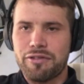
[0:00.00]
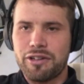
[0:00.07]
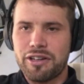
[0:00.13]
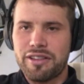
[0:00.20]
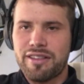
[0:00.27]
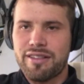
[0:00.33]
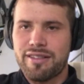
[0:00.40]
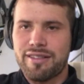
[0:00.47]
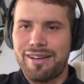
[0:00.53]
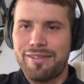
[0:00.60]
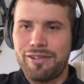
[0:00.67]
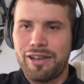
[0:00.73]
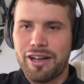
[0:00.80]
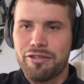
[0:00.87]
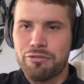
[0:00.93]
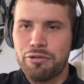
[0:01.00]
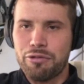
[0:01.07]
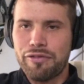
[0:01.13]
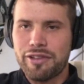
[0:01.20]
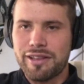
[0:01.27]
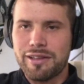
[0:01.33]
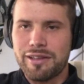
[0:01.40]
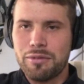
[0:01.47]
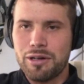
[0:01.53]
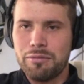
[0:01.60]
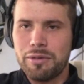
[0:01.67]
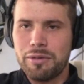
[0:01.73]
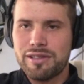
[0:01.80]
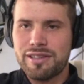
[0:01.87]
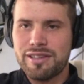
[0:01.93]
got stuff like Zwift at the
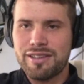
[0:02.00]
moment.